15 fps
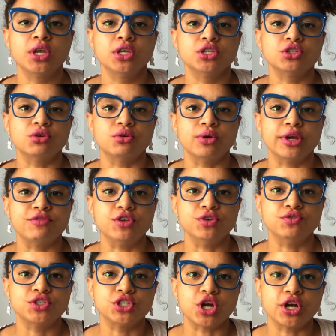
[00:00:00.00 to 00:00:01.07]
So if you've
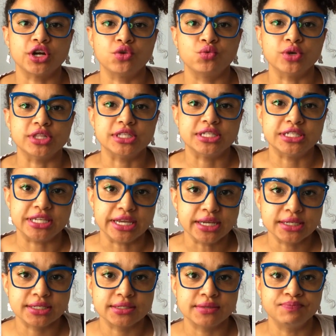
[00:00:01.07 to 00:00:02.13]
started with
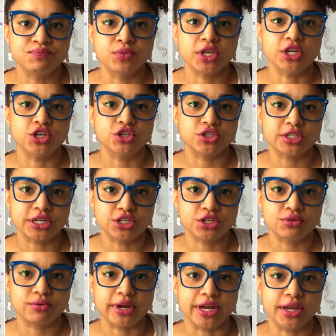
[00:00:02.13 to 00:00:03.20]
6 in your center
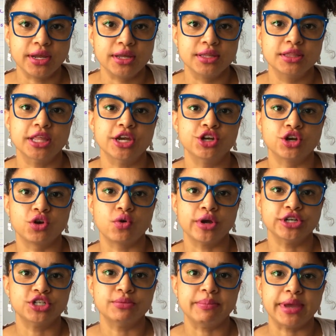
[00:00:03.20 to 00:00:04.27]
ring, then you're
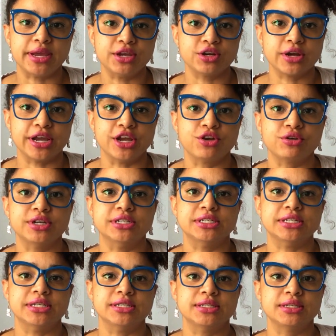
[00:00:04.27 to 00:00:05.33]
going to make your
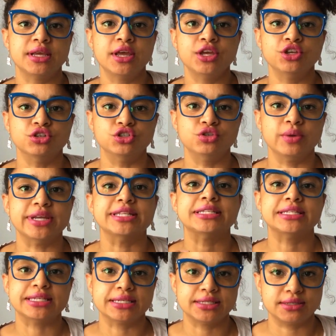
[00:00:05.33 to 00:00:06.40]
increases, you'll do it
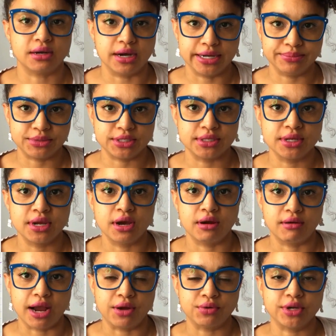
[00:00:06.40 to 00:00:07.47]
6 times
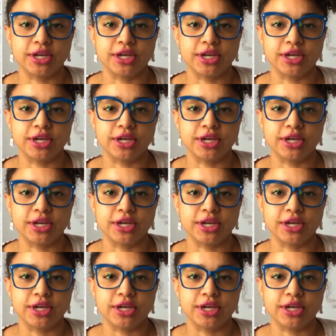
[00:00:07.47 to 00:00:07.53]
around.